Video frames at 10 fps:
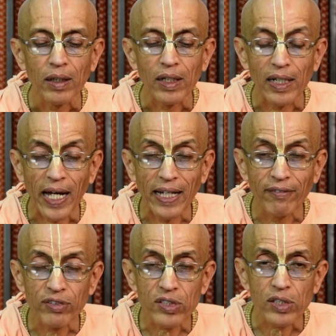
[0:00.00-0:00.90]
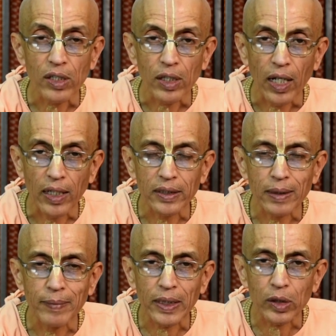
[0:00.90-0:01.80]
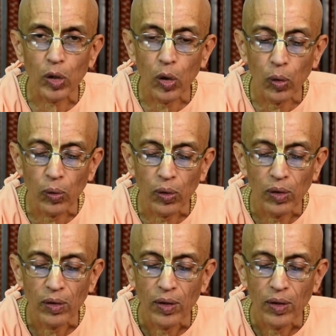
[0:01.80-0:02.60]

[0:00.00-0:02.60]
life's ultimate goal.